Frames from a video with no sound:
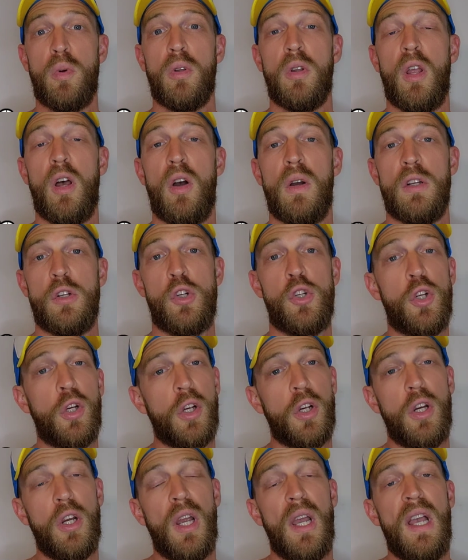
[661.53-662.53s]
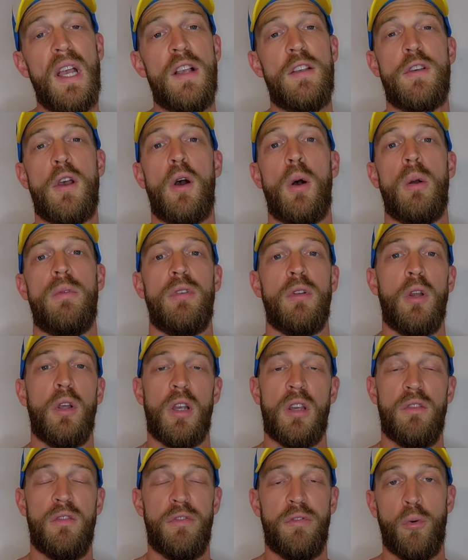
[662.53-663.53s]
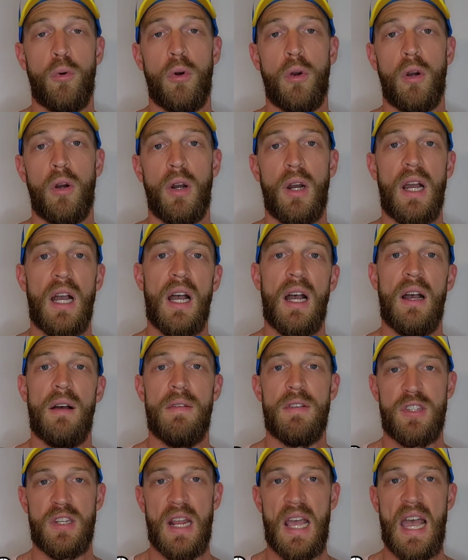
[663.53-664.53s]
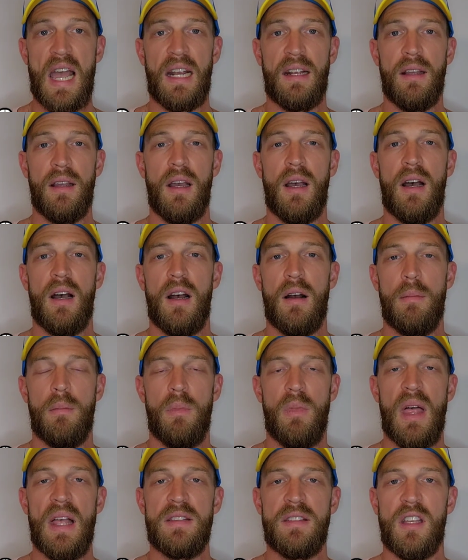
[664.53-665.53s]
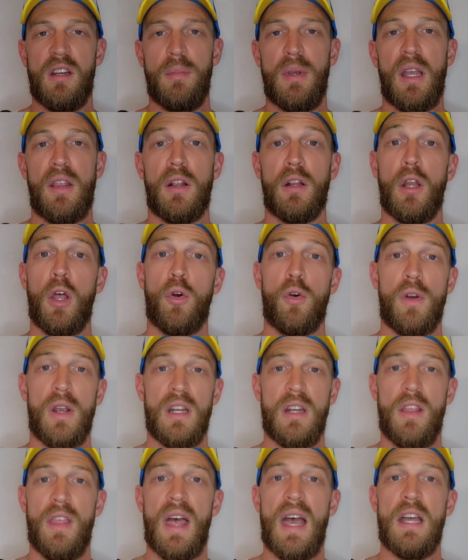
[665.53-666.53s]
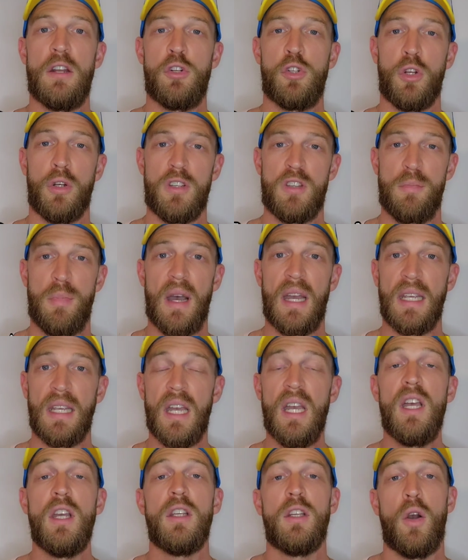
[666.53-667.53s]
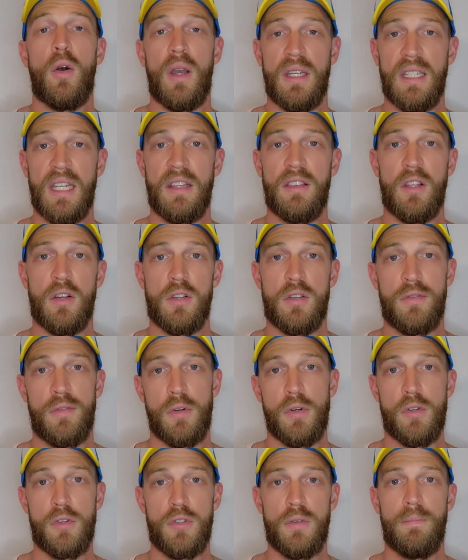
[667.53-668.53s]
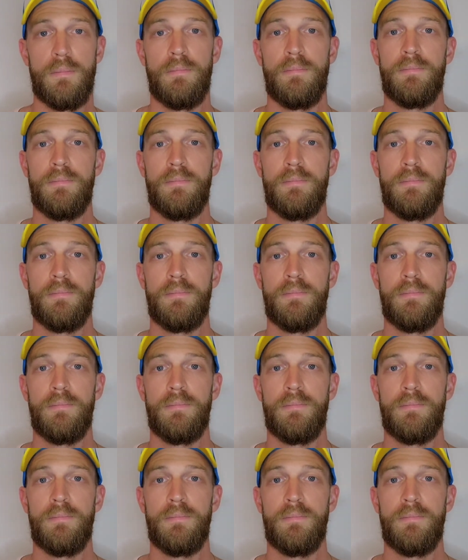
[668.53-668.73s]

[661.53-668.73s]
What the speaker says: low in sugar. So if you're looking for a snack that's going to be on the lower end of that sugar spike, go ahead and get those fruits.